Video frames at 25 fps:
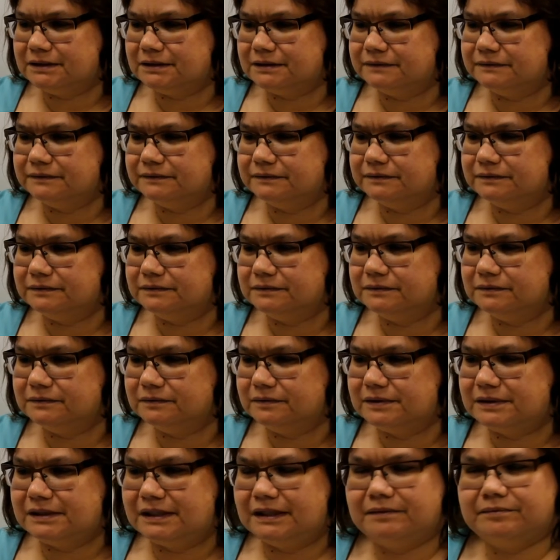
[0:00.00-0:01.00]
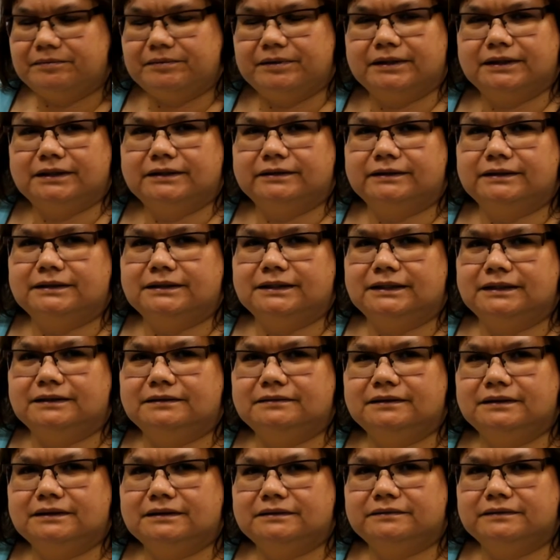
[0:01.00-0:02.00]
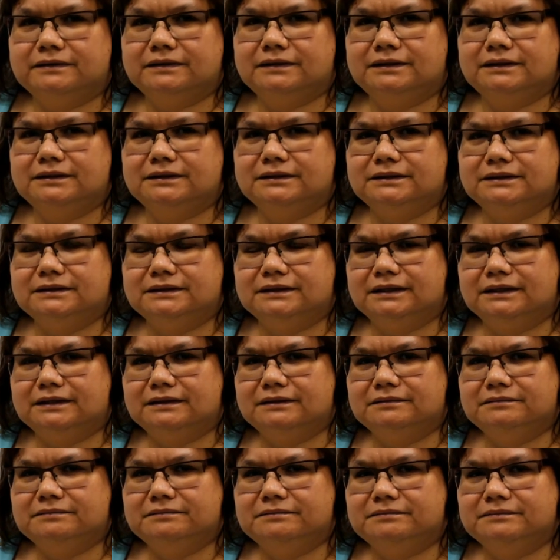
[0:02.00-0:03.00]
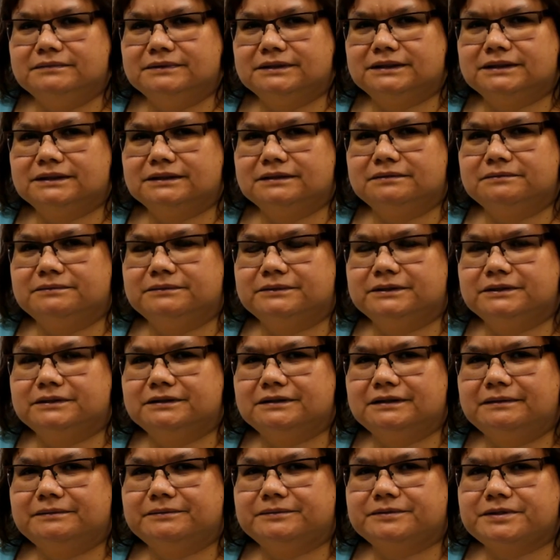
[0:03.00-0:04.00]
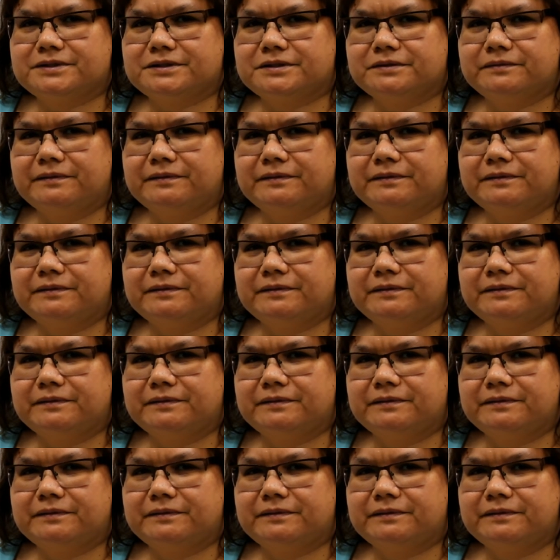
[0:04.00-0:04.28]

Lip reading: of what's happening right now, like with the missing and murdered Aboriginal